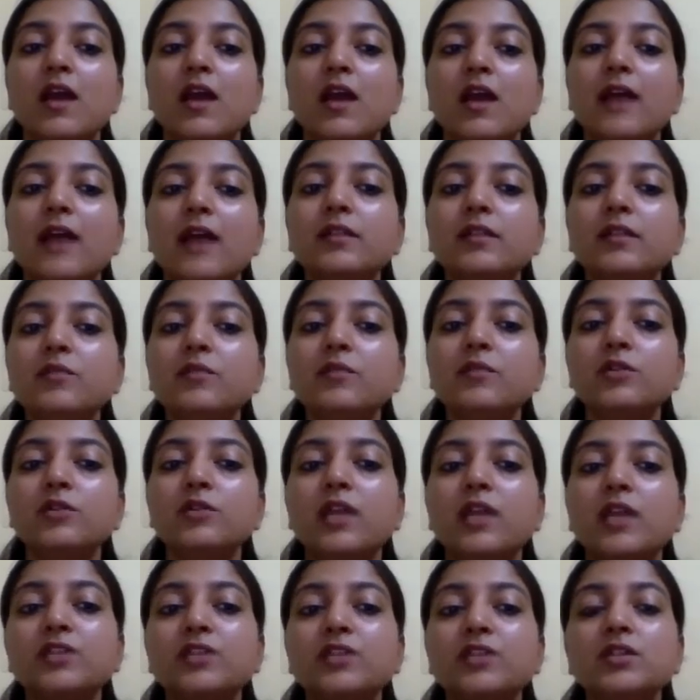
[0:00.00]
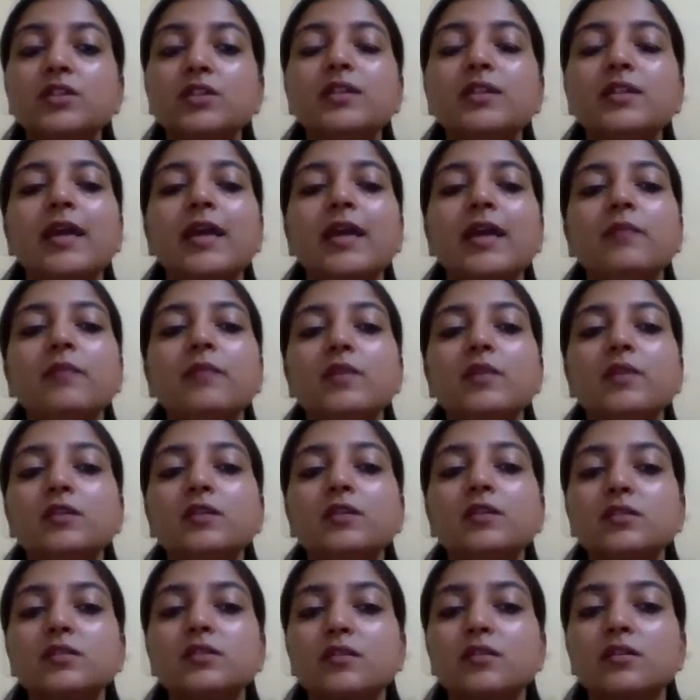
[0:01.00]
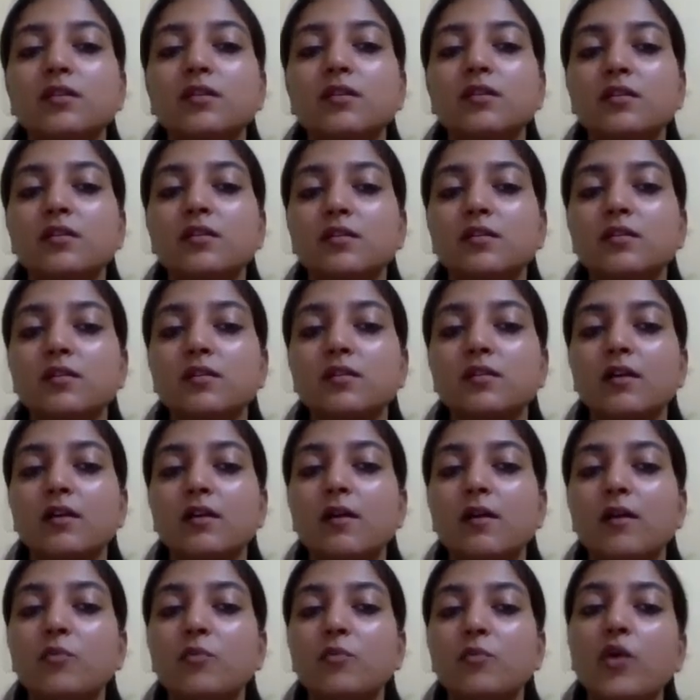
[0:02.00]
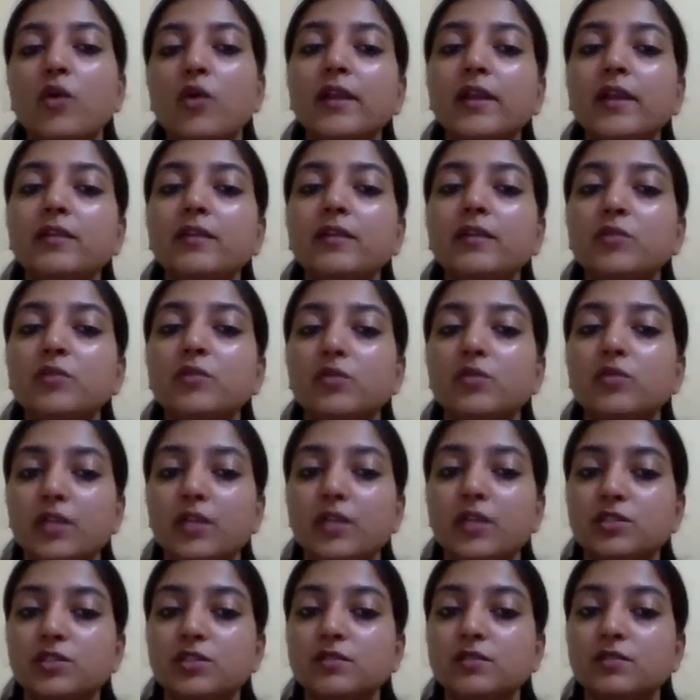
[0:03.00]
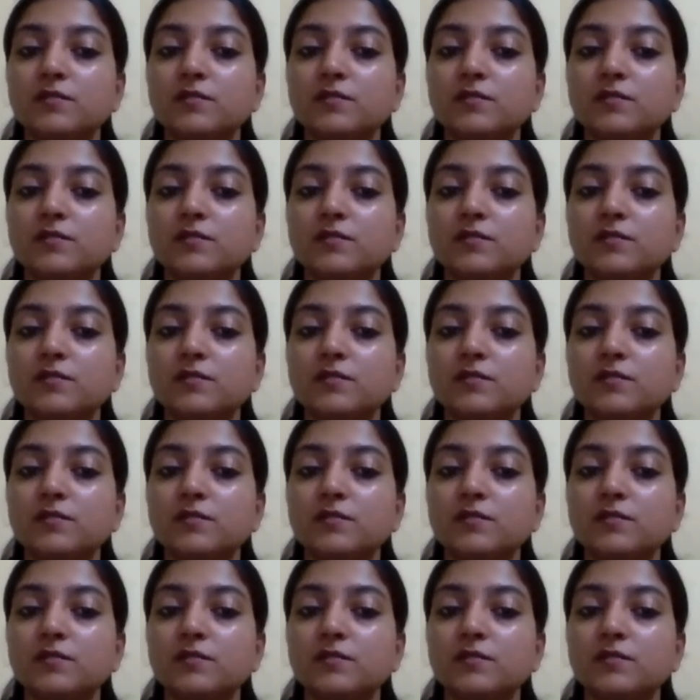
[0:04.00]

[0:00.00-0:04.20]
and the mutation type is point mutation.